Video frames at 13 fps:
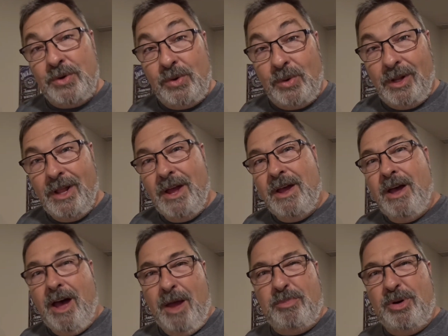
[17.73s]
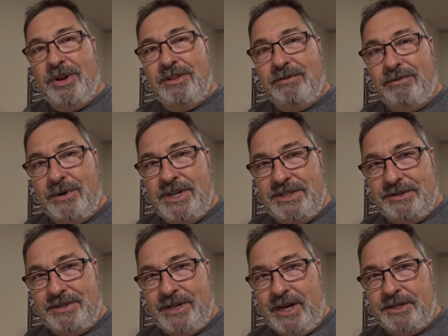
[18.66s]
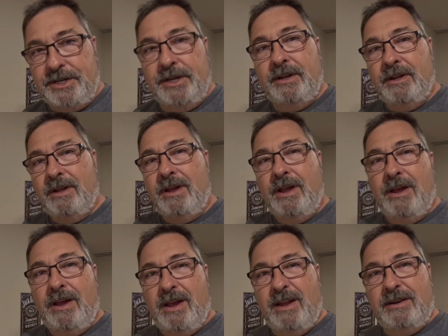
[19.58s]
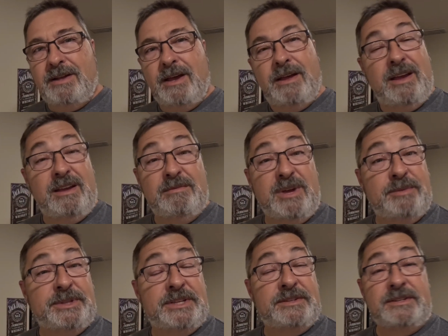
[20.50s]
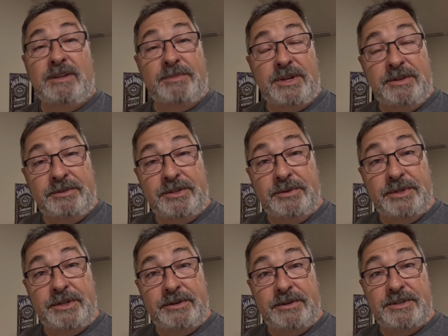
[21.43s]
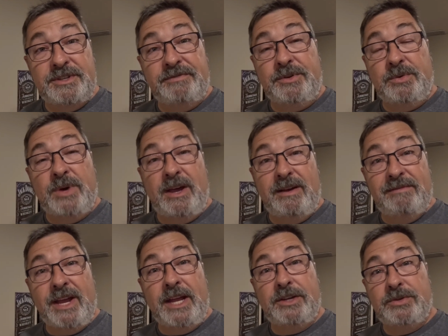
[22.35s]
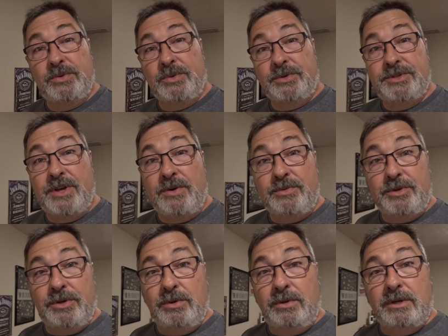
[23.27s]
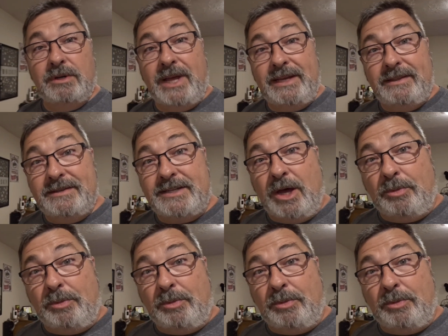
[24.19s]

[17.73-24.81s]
cool. I put in the freezer section and uh, and maybe this is something you'll do with yours if you have a dual zone cooler like this